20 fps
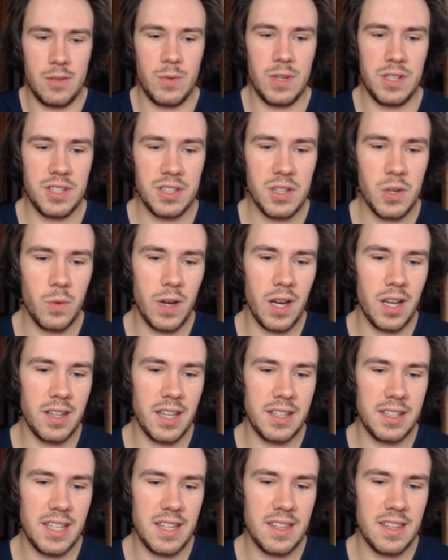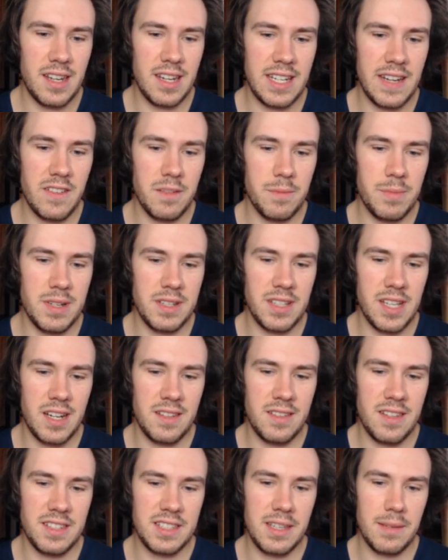We took a wild idea that had never been done
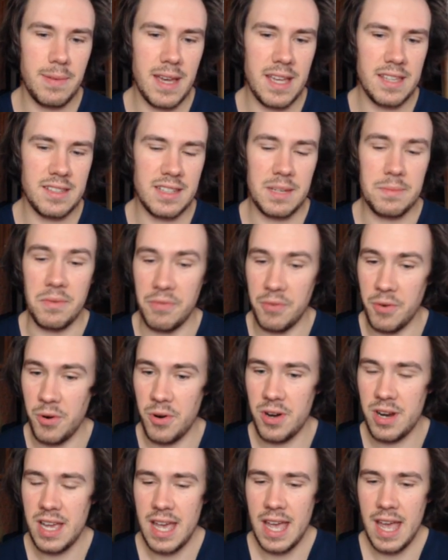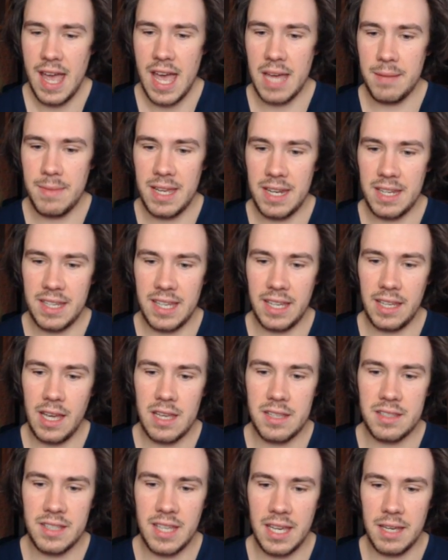in this capacity before and made a
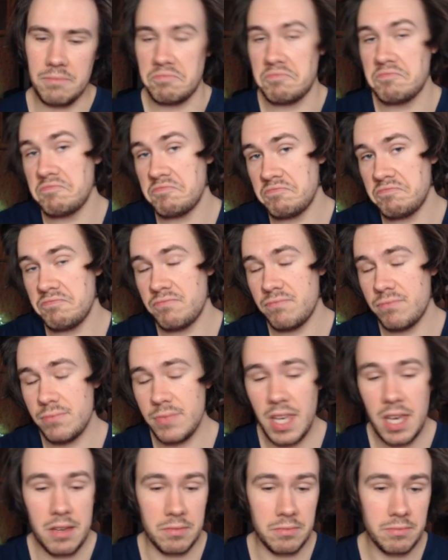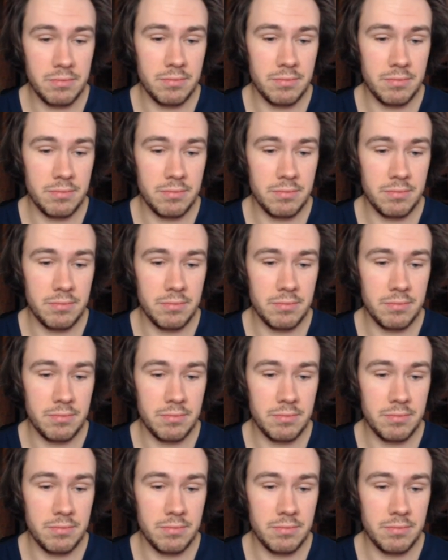kick-ass game. Yeah.